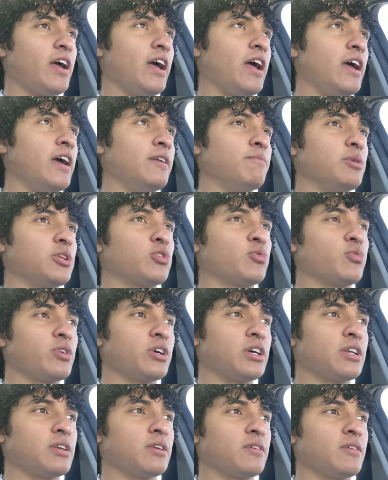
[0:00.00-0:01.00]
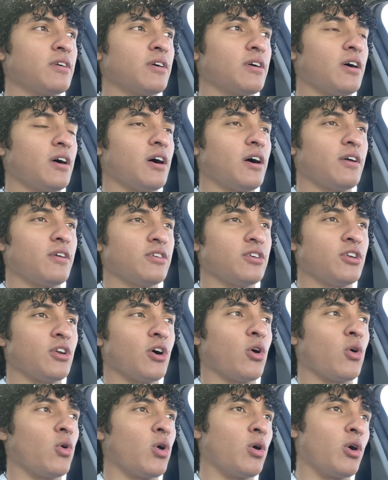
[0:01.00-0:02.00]
in between, you
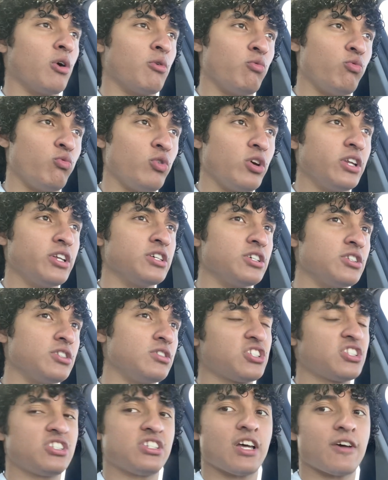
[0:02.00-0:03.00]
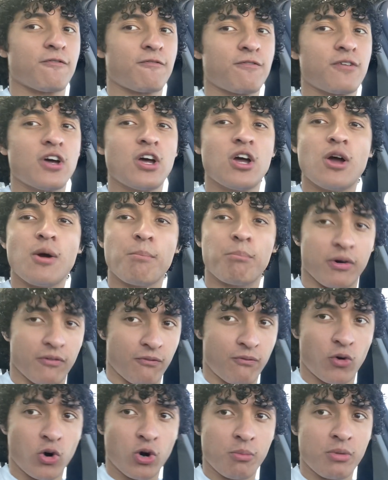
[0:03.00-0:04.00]
know, a really stiff
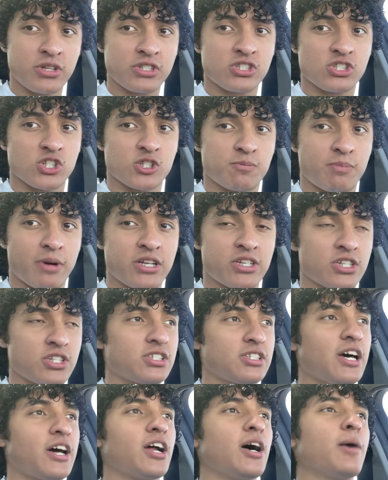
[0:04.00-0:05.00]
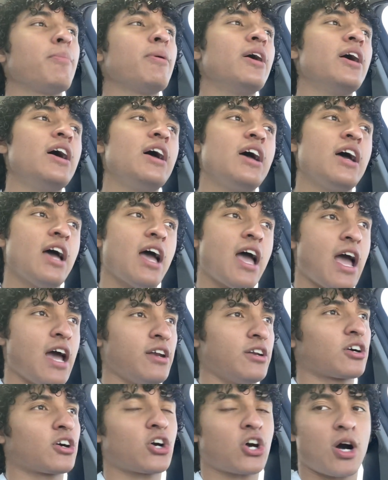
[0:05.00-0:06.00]
performance suspension setup
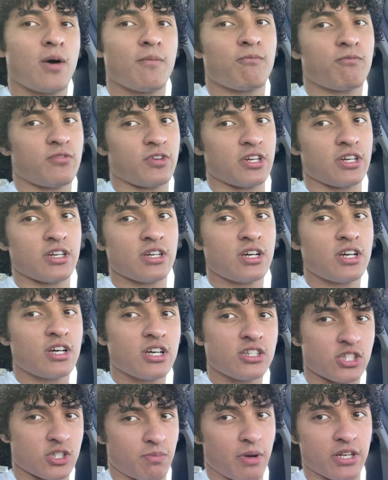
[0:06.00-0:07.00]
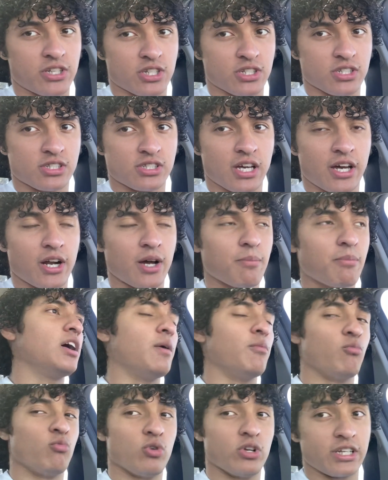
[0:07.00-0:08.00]
and a comfy suspension setup.
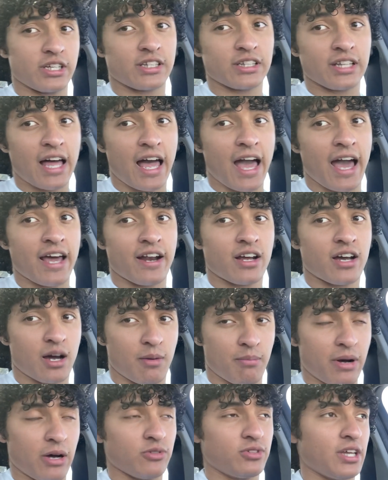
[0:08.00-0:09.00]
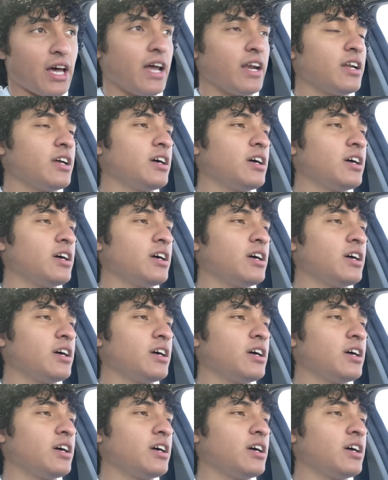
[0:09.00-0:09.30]
I'm really glad about that.